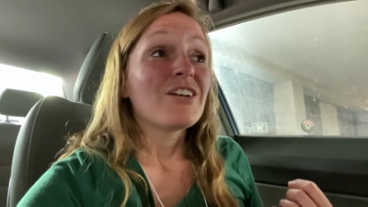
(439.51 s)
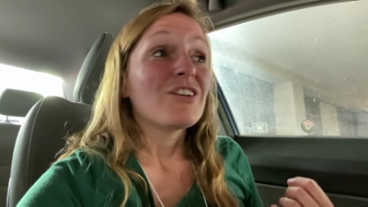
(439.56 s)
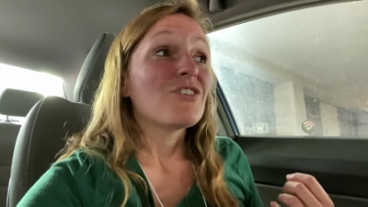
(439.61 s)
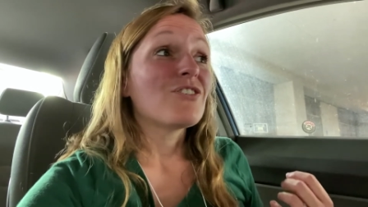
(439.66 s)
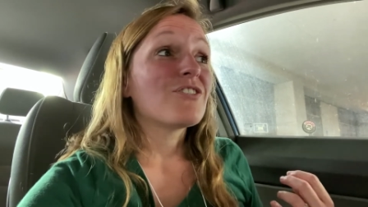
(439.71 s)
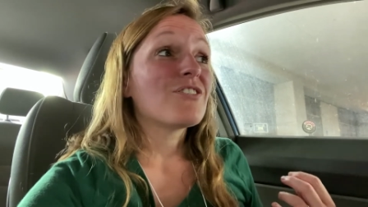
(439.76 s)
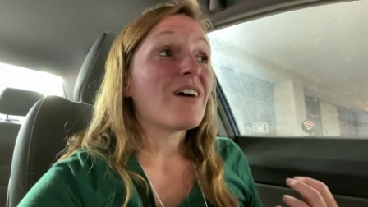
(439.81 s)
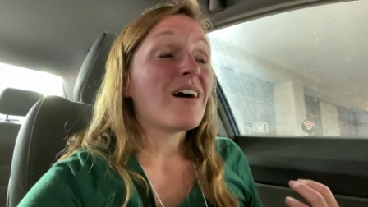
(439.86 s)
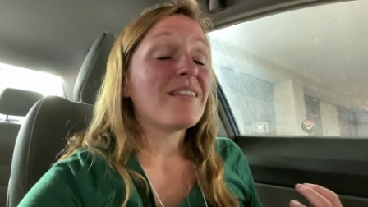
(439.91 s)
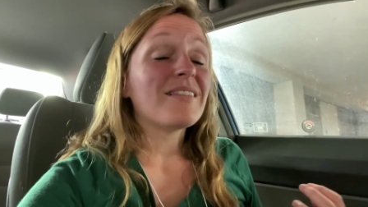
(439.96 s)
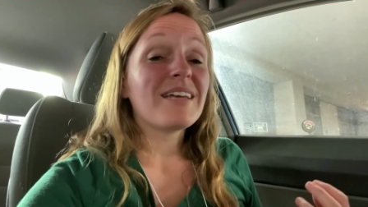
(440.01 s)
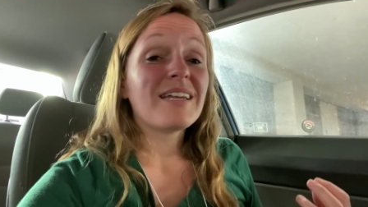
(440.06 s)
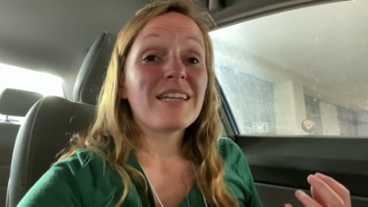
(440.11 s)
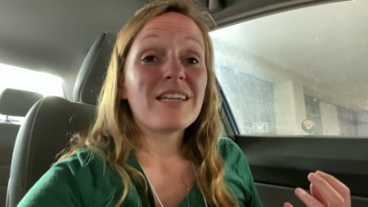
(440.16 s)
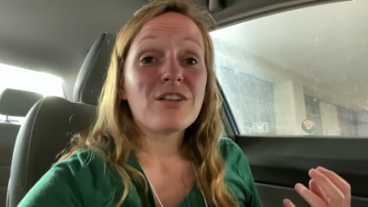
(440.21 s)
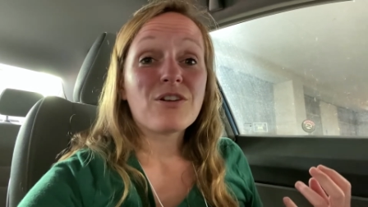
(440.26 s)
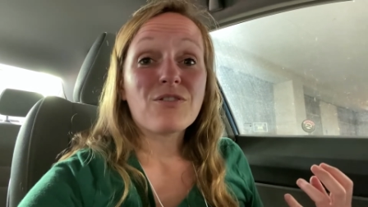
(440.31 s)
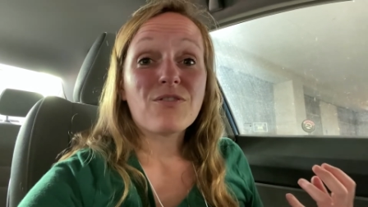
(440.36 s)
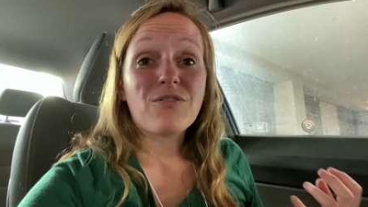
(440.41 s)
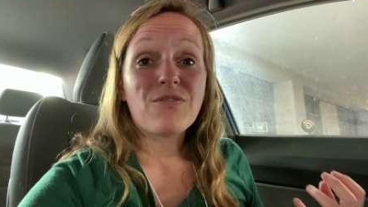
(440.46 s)
you're not
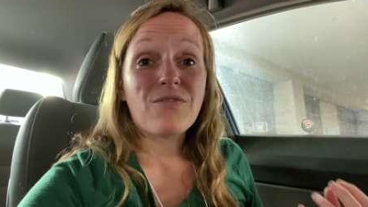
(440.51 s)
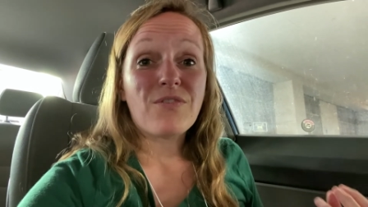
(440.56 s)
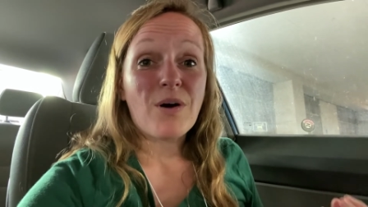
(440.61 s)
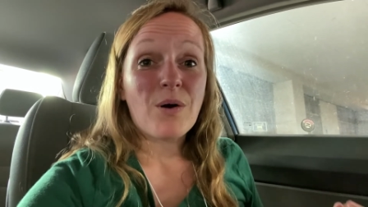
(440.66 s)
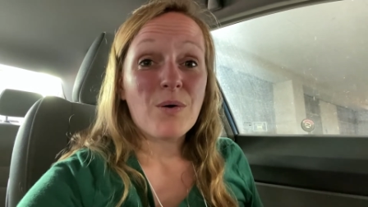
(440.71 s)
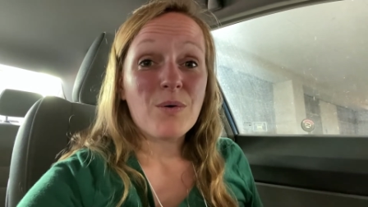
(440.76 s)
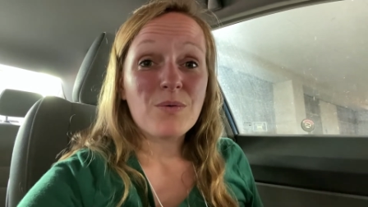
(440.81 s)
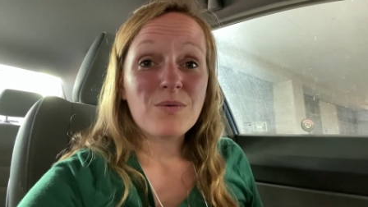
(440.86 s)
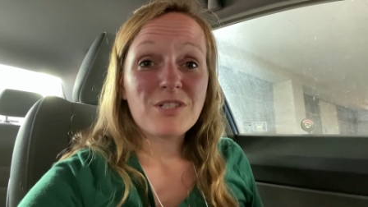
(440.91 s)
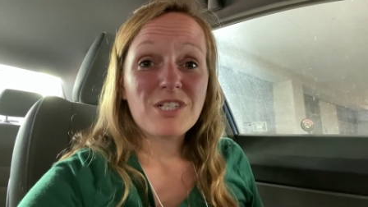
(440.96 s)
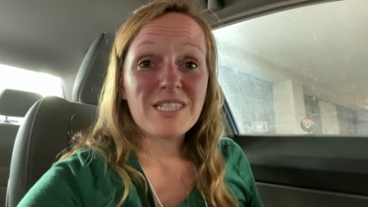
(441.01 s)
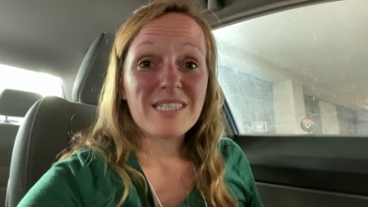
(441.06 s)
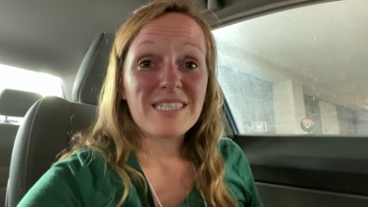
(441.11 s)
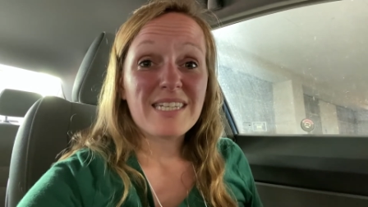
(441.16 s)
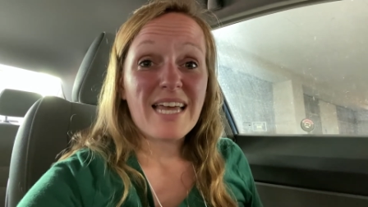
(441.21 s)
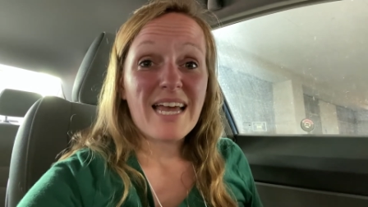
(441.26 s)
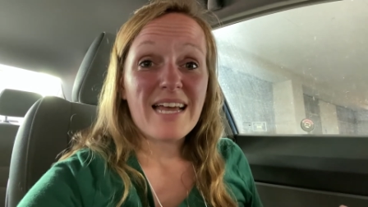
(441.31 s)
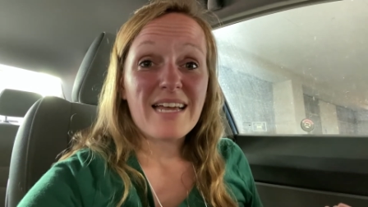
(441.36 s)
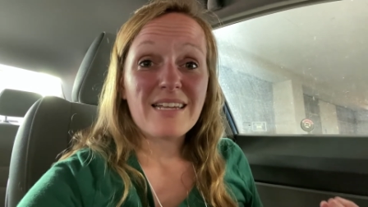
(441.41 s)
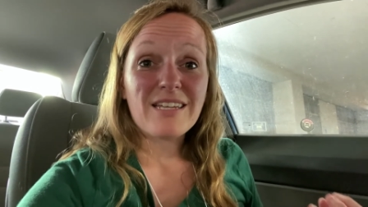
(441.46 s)
letting your phone just
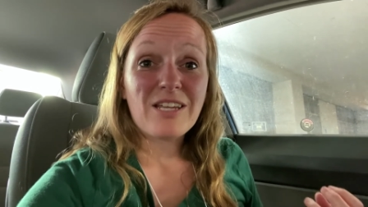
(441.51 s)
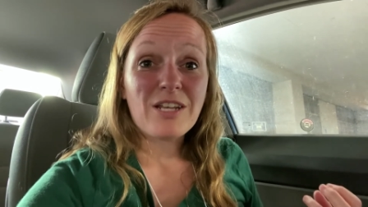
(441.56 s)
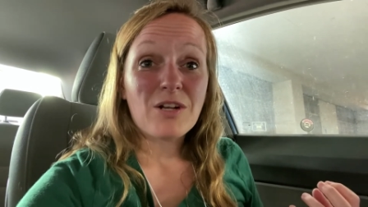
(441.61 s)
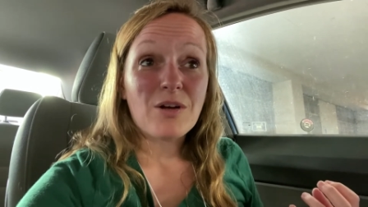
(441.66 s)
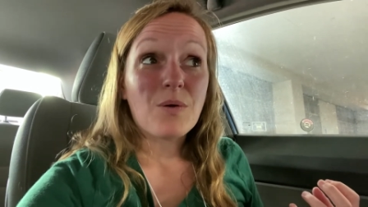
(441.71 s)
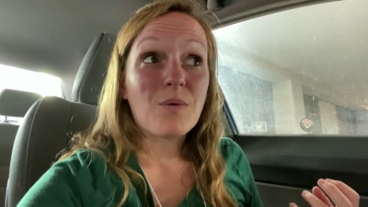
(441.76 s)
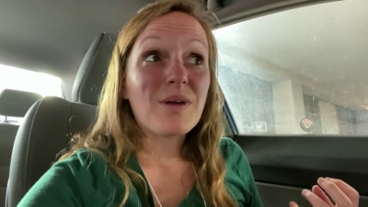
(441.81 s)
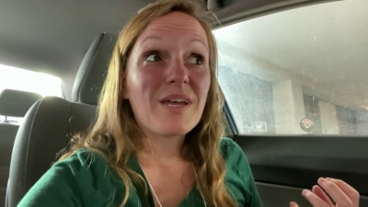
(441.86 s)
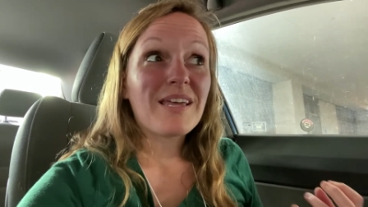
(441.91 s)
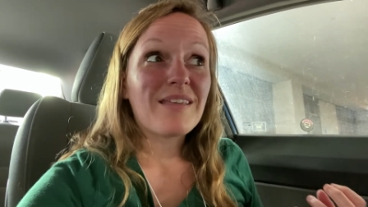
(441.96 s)
get, you know,